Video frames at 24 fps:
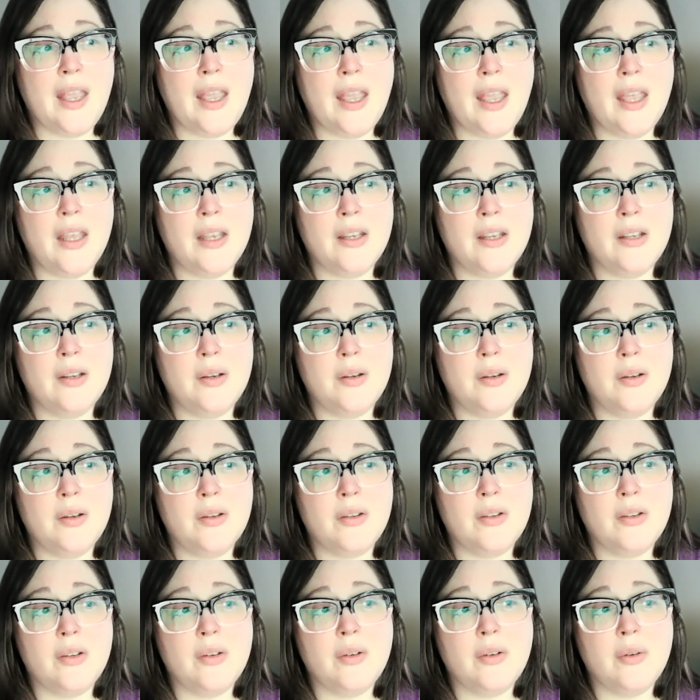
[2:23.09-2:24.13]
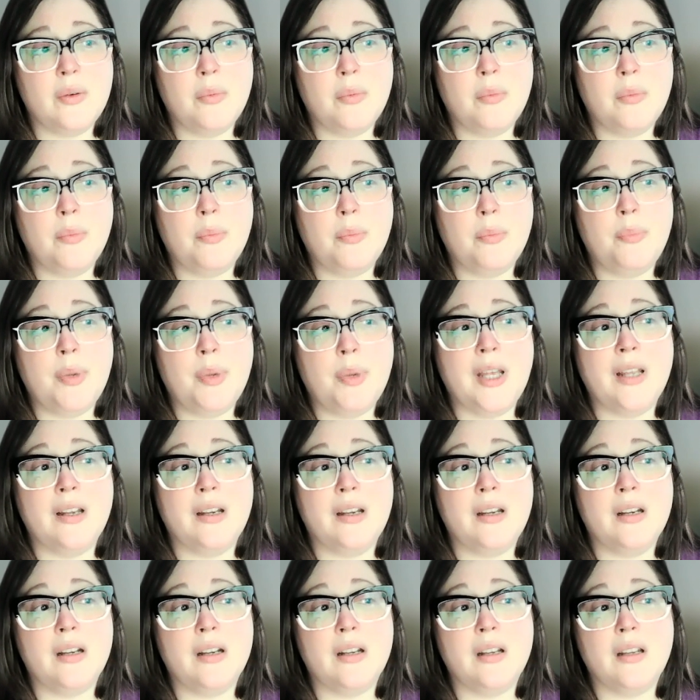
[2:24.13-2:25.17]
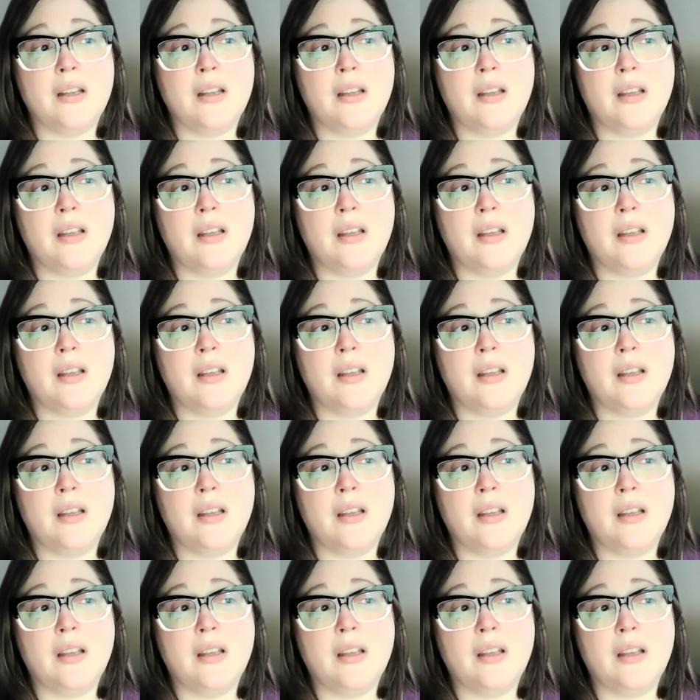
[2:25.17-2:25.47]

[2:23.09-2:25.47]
and but